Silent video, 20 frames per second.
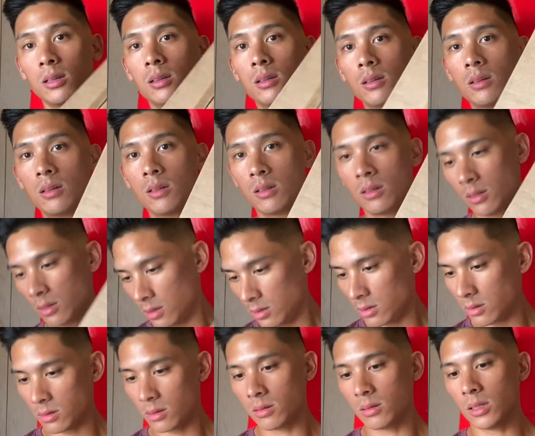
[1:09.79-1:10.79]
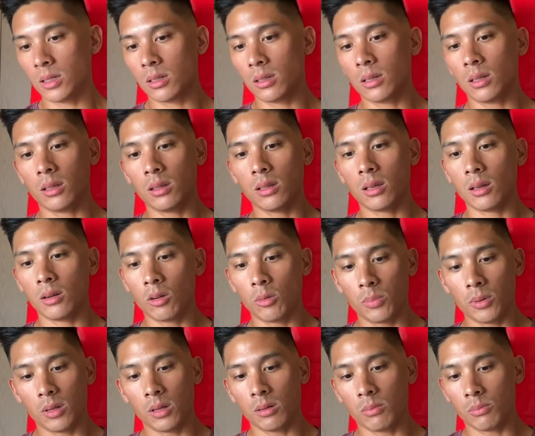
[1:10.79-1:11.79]
So cut that
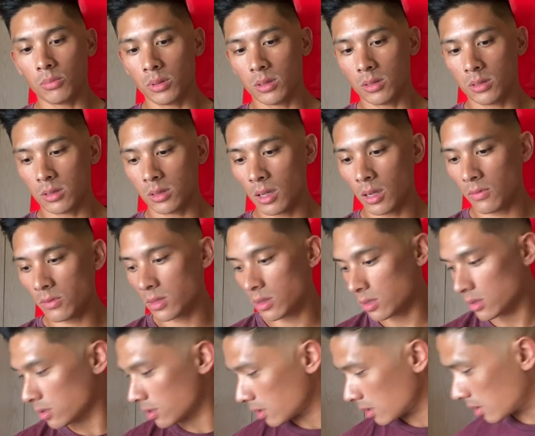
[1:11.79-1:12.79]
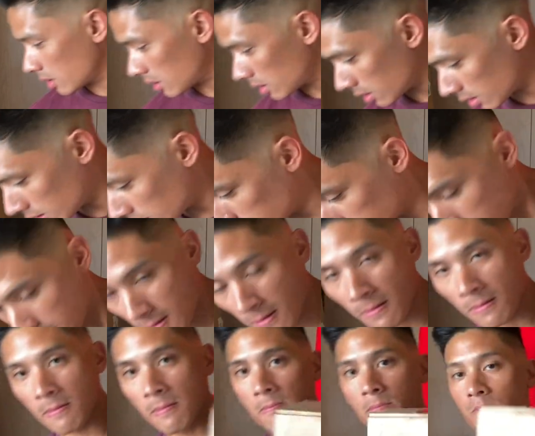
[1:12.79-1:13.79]
open and put this knife to the
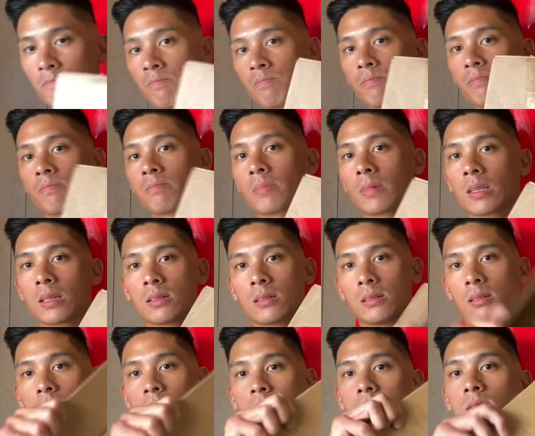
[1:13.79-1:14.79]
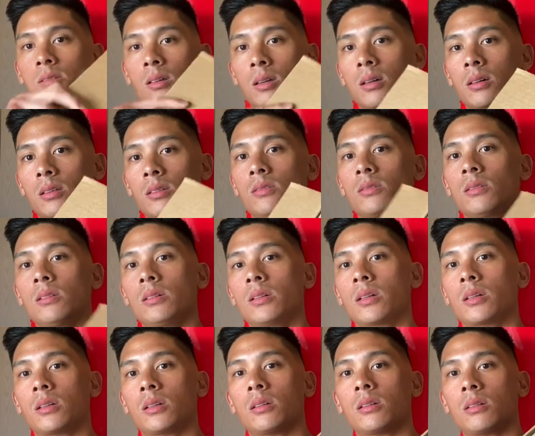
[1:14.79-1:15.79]
side. So this
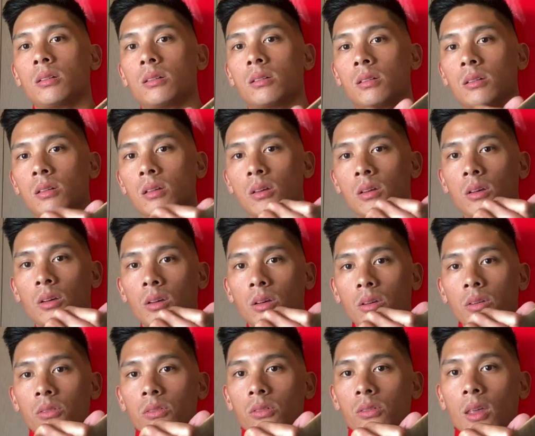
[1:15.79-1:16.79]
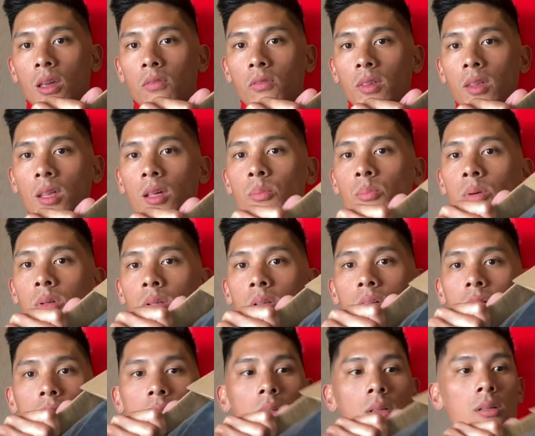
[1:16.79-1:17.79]
look. Just thankfully I put a
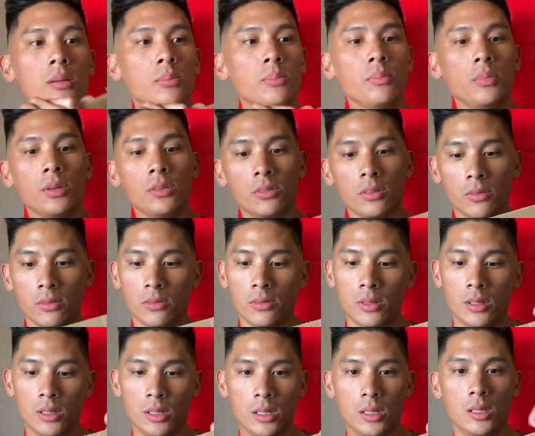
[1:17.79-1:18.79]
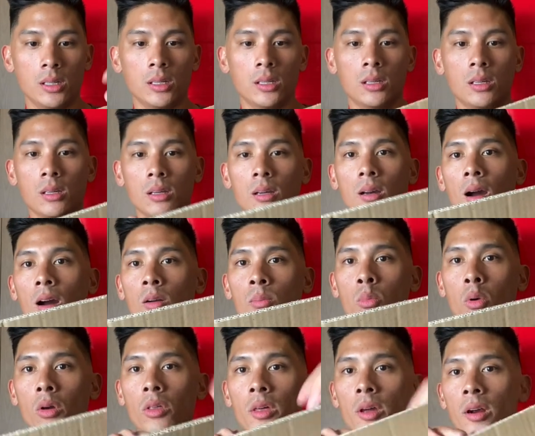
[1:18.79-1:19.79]
little piece of
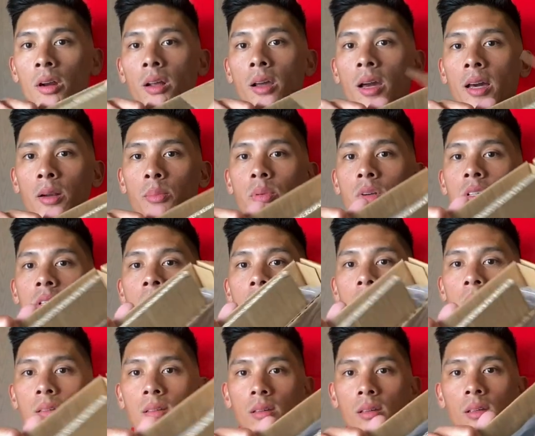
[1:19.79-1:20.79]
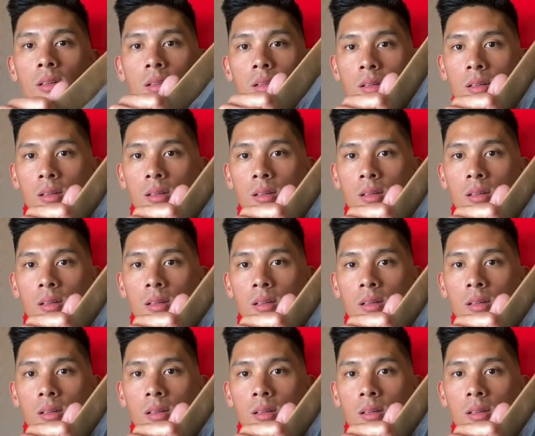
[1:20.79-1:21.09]
cardboard there to kind of protect it.